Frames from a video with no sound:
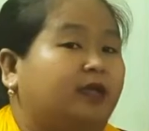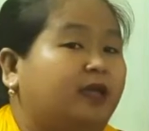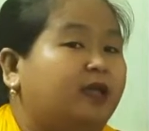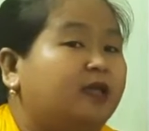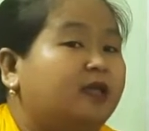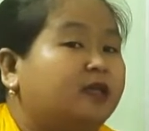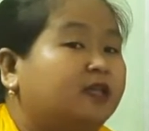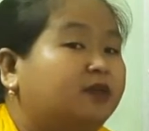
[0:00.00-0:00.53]

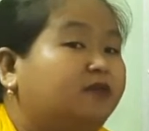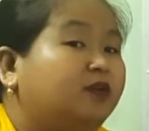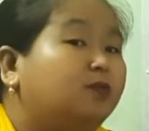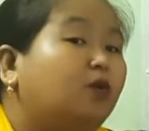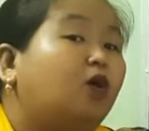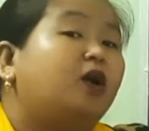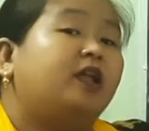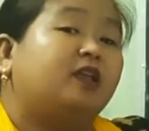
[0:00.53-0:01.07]
Okay, give you
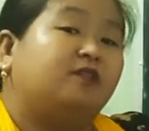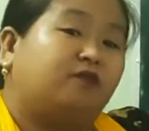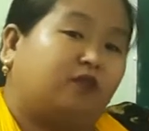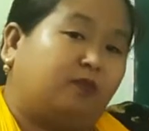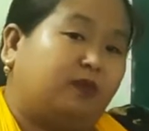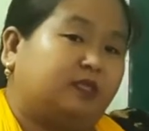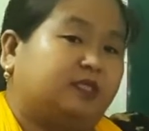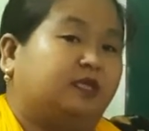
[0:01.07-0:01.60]
more
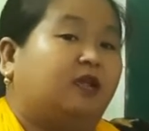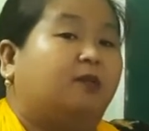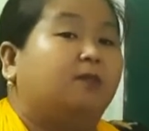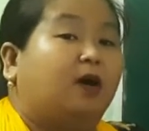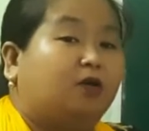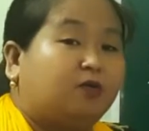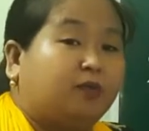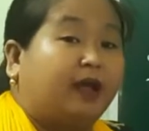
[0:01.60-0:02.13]
information
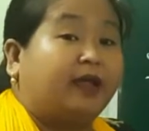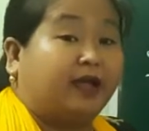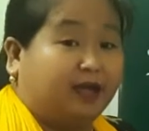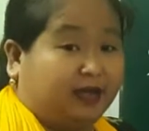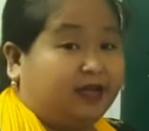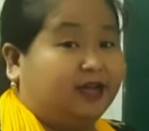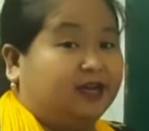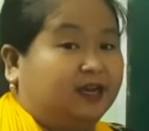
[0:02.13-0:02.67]
about my
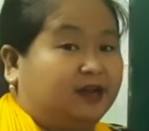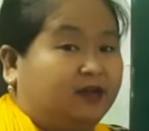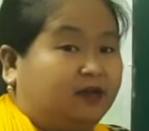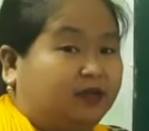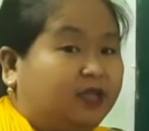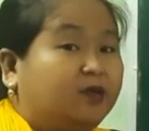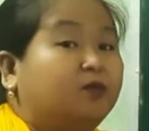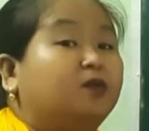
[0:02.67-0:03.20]
uncle.
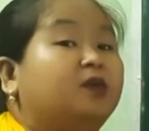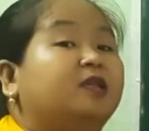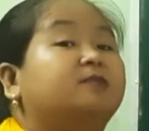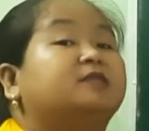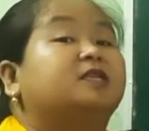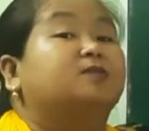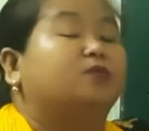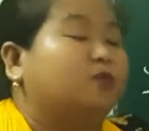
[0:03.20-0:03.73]
Okay, who
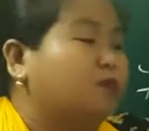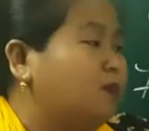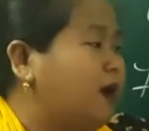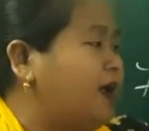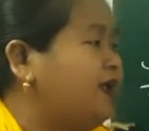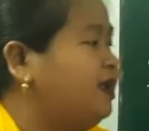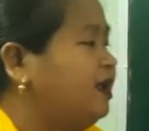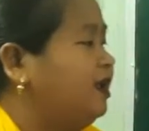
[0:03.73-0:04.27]
lives in
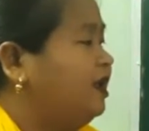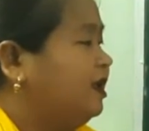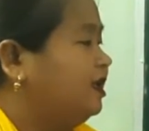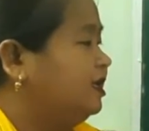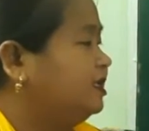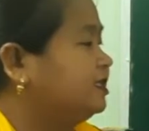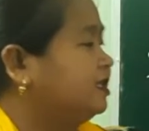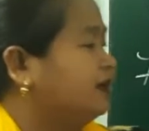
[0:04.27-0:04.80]
Mumbai
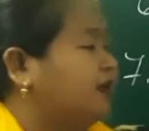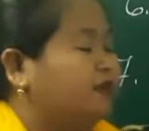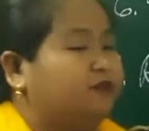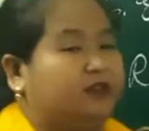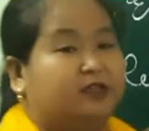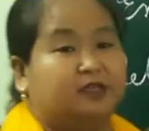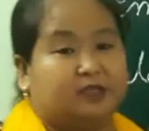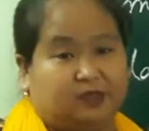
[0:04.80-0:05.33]
is
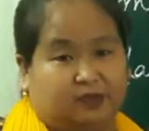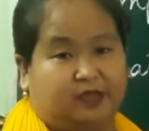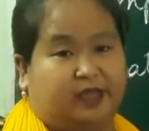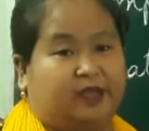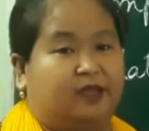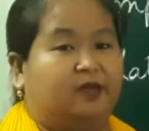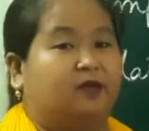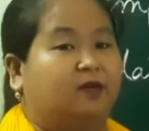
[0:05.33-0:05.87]
arriving
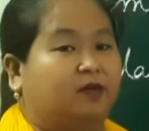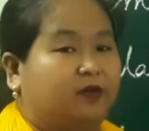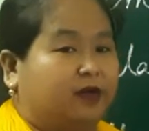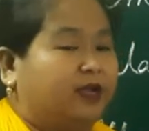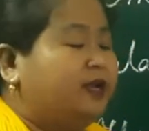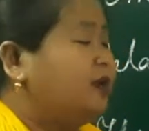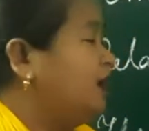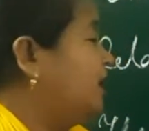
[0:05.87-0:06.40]
today.
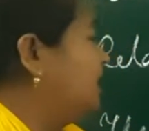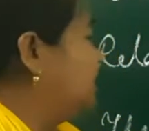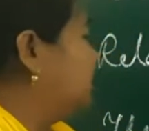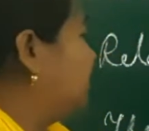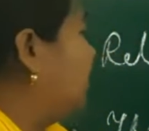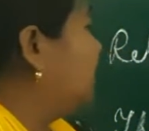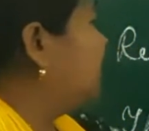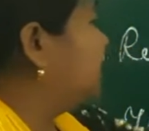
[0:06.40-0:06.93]
Alright,
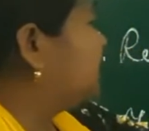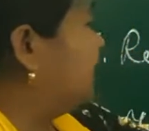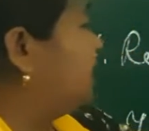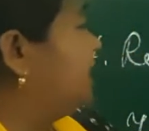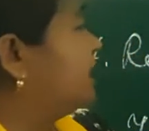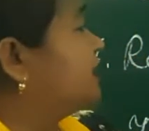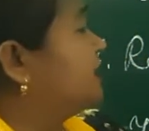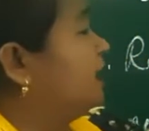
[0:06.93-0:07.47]
so these are
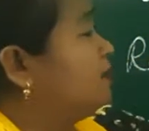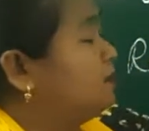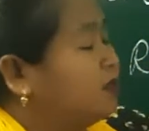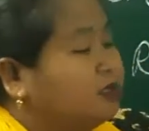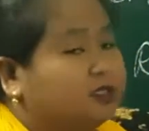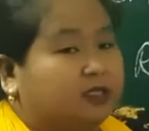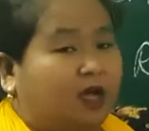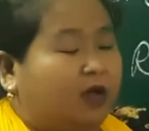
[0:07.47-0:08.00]
the
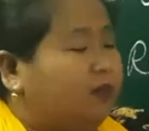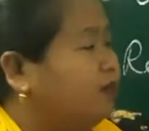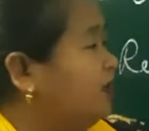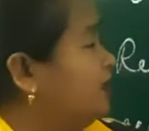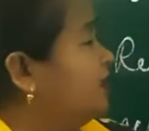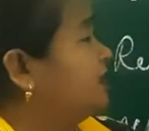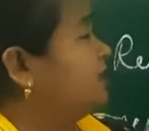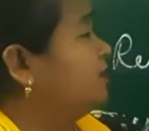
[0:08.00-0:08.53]
examples of
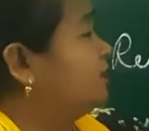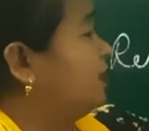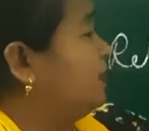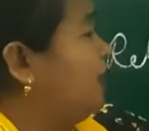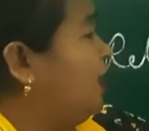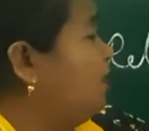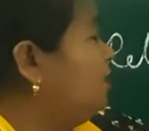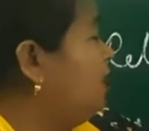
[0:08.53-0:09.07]
relative
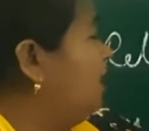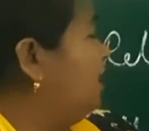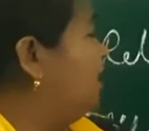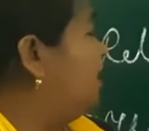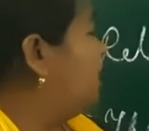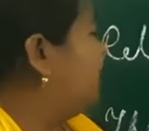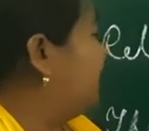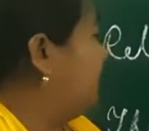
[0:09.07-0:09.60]
pronoun.
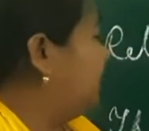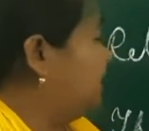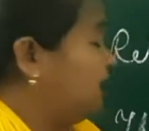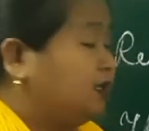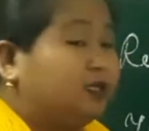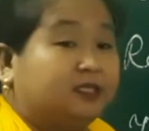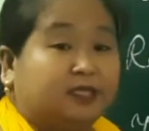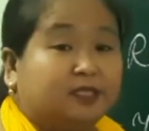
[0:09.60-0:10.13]
Okay,
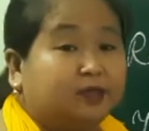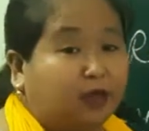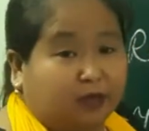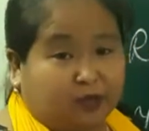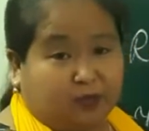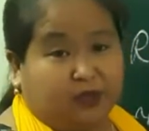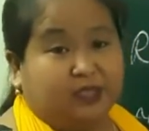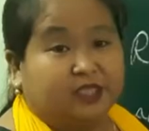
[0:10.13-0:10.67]
and this is not
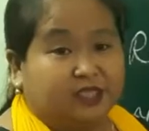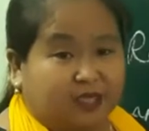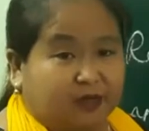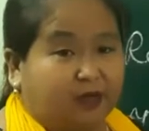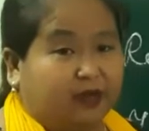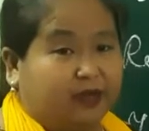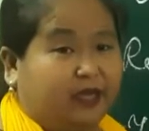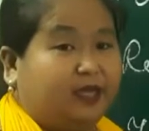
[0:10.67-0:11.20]
a question.
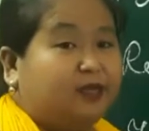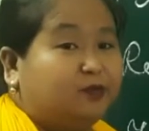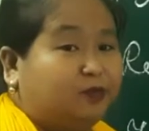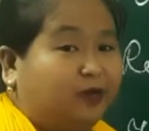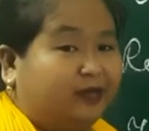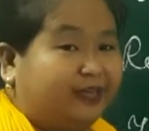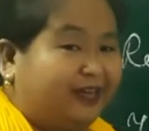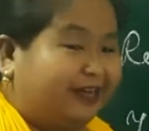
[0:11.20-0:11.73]
Okay, you
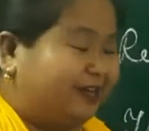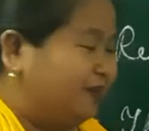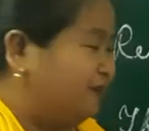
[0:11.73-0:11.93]
don't get